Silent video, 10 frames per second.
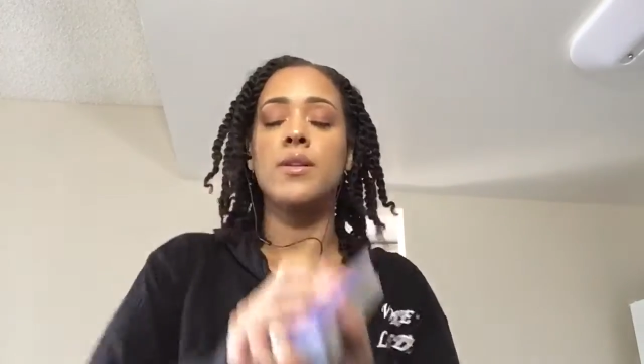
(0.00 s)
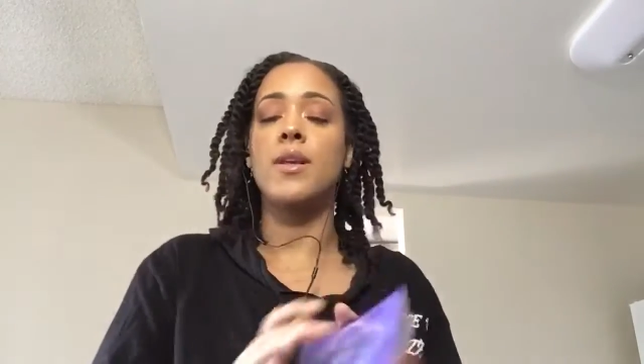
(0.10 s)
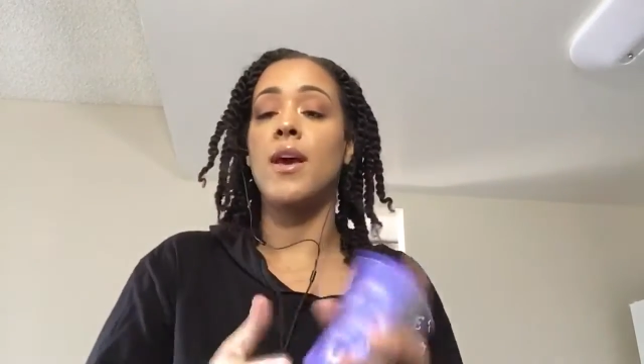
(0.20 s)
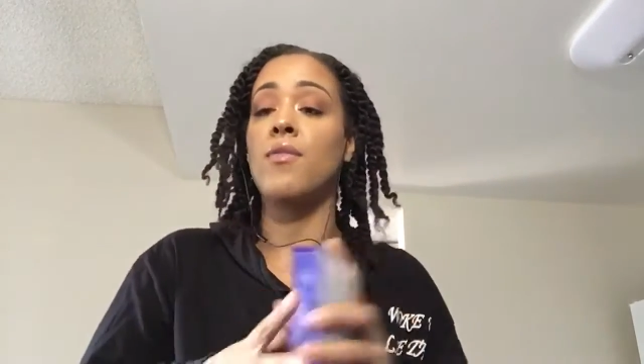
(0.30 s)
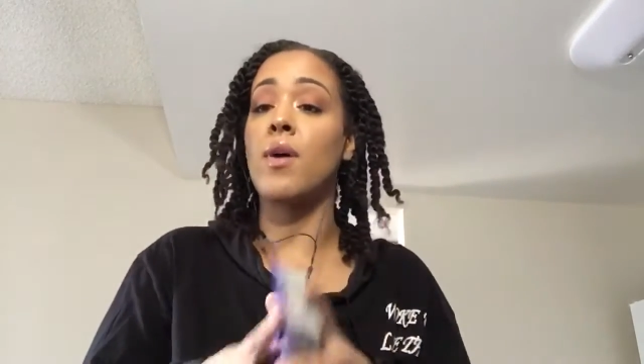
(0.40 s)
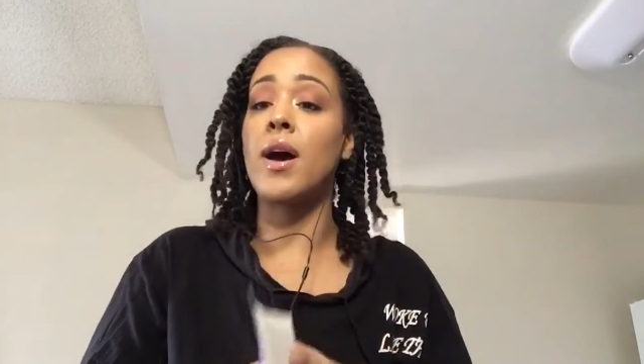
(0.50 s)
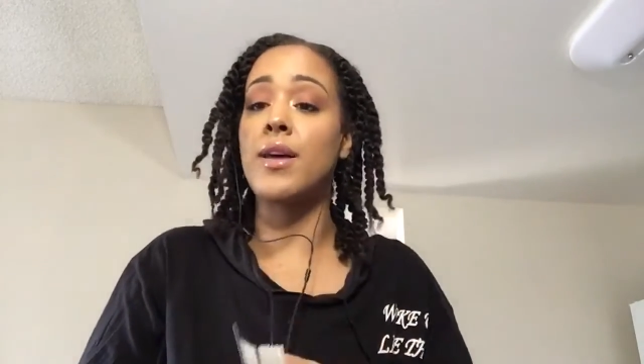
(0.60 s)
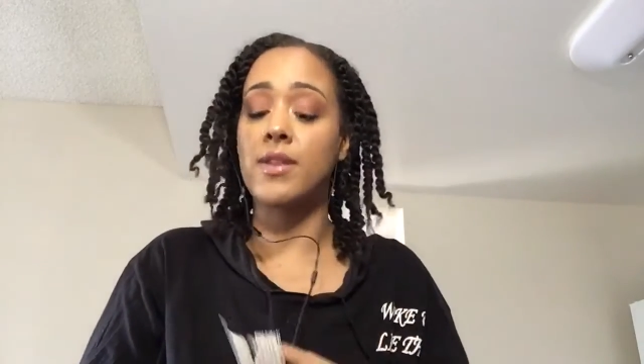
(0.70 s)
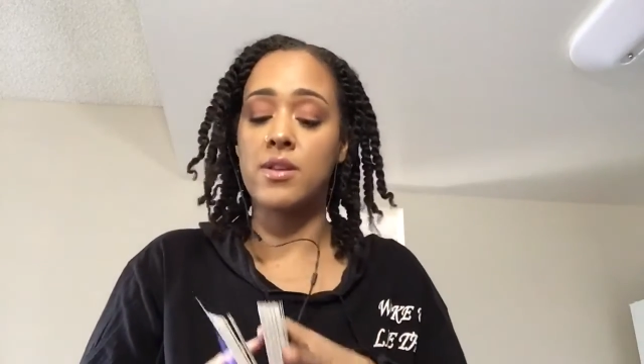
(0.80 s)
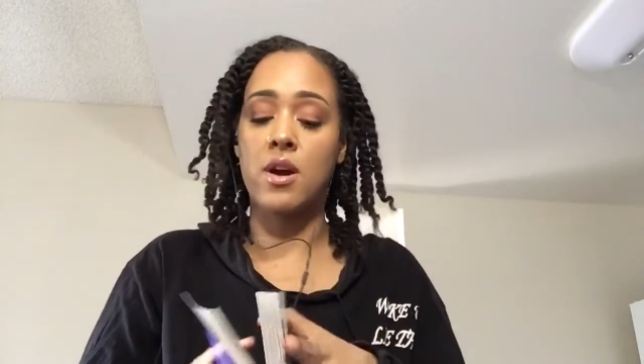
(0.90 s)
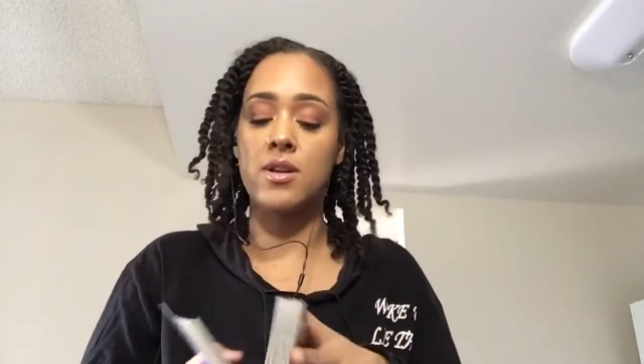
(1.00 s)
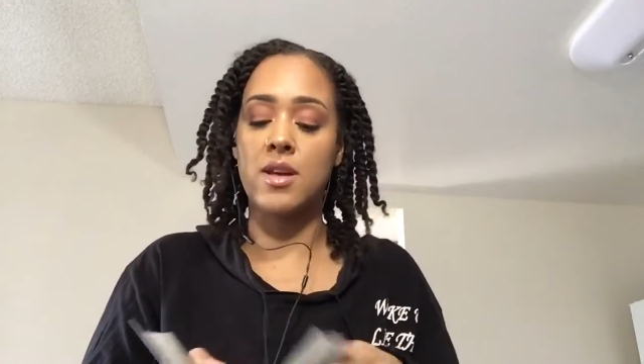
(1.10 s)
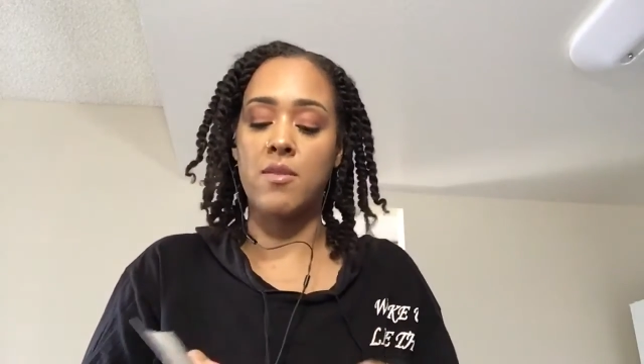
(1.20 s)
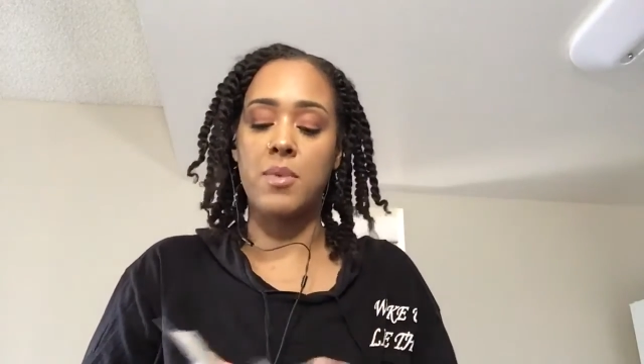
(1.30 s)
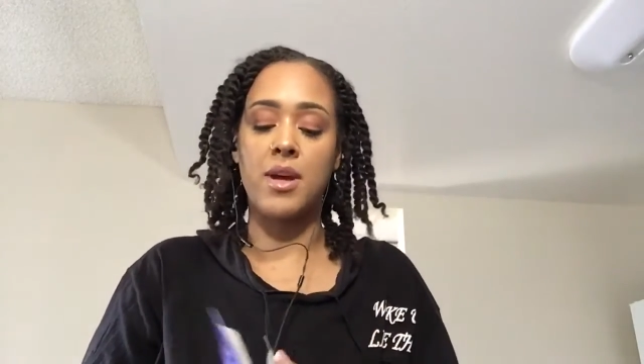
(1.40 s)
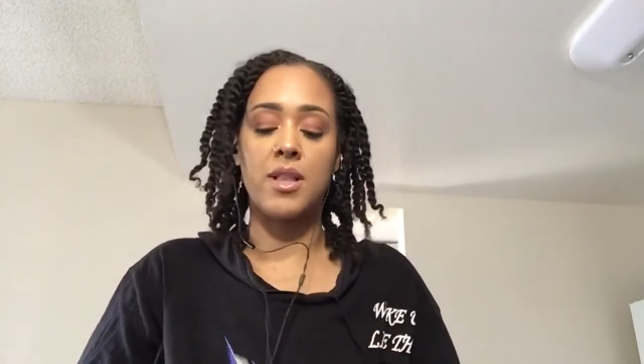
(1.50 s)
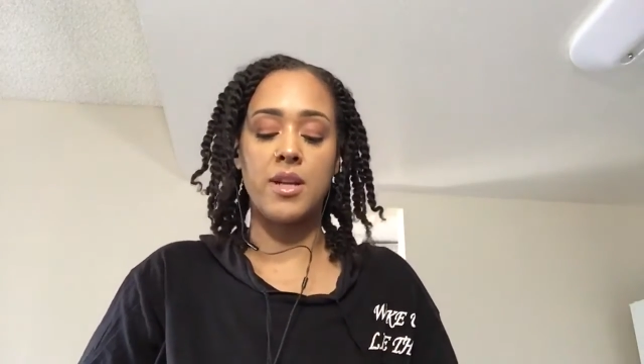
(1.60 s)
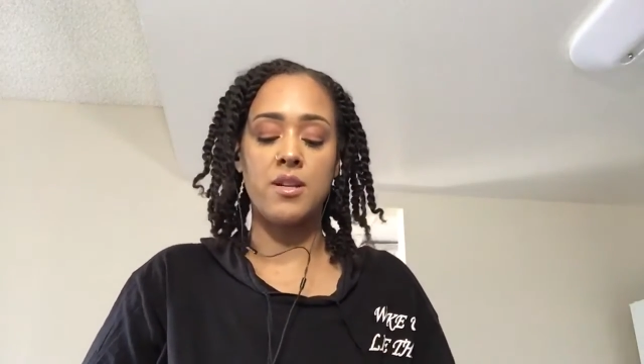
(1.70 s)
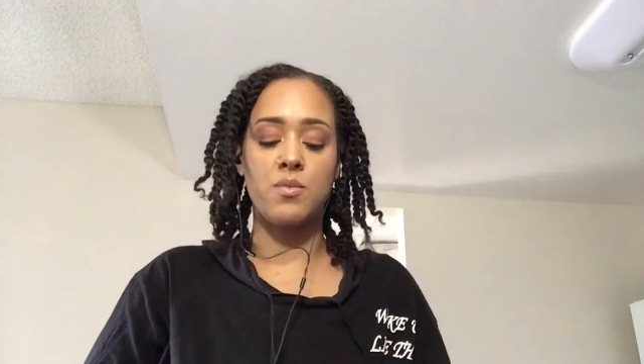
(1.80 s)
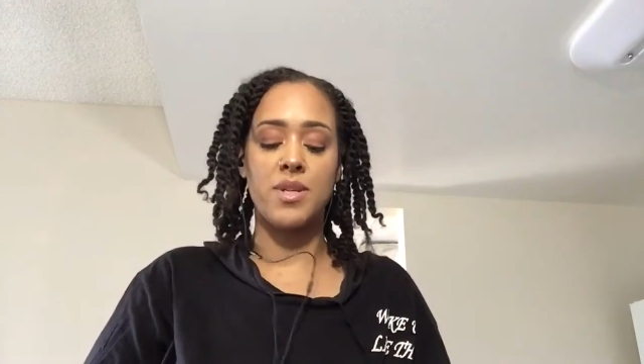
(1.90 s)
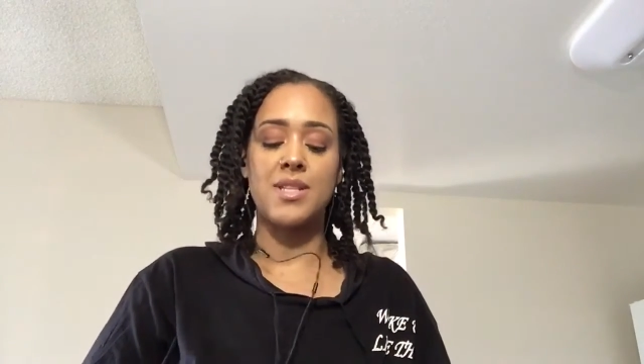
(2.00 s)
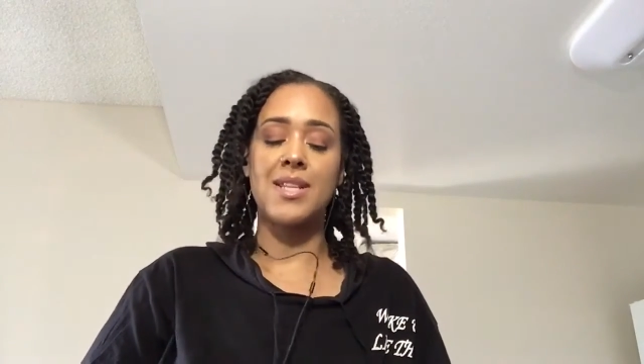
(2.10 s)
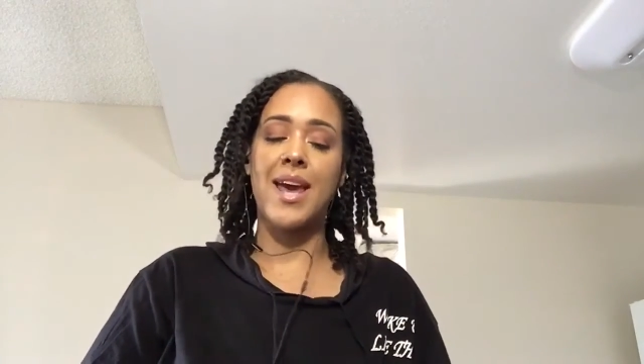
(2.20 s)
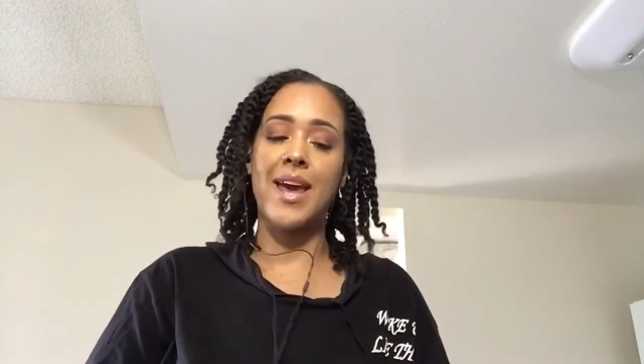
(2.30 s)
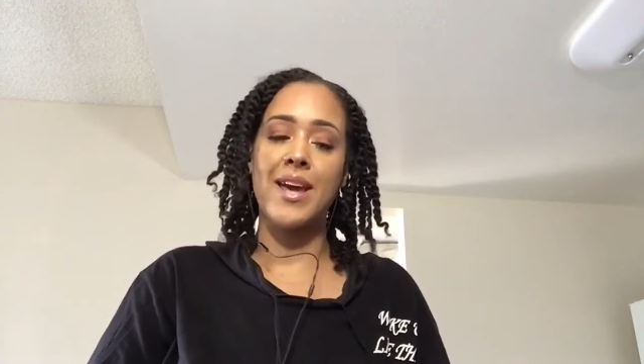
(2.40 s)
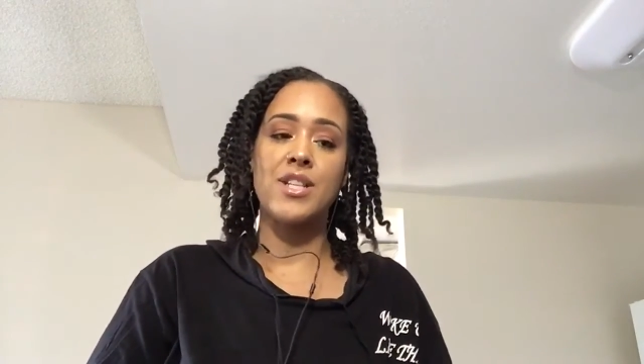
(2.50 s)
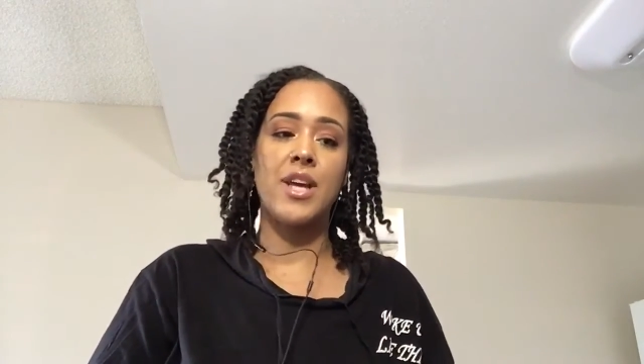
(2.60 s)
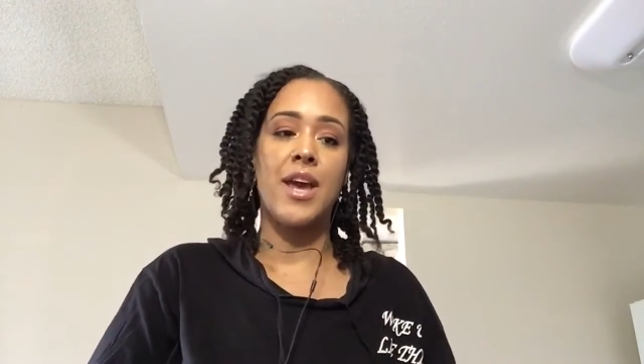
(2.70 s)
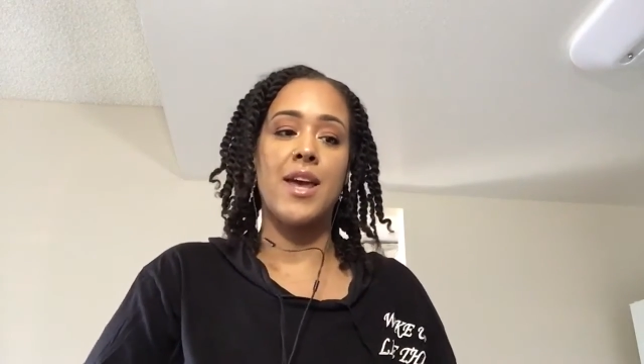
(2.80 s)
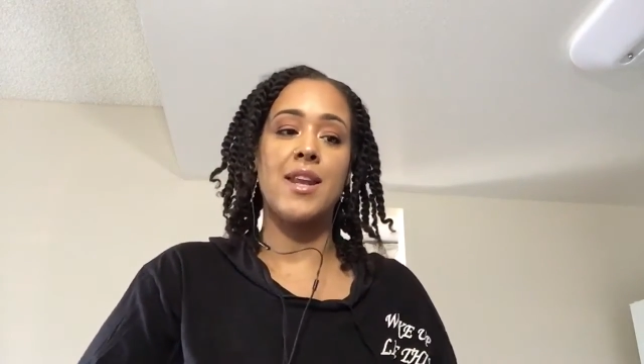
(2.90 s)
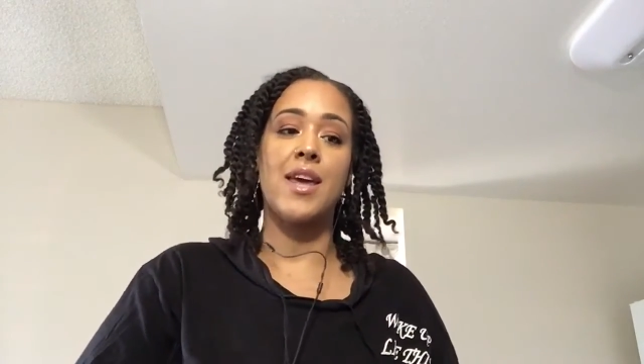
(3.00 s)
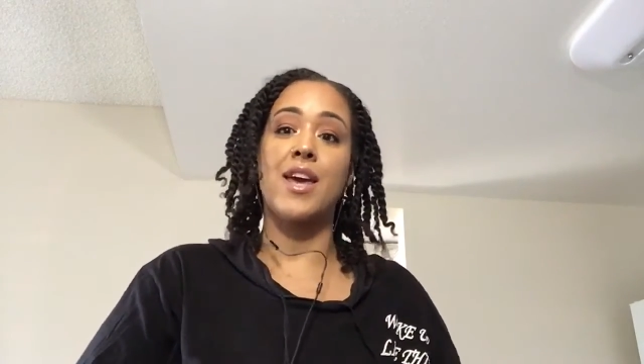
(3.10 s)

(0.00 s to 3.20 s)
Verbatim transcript: FYI, these cards have been cleaned with sage and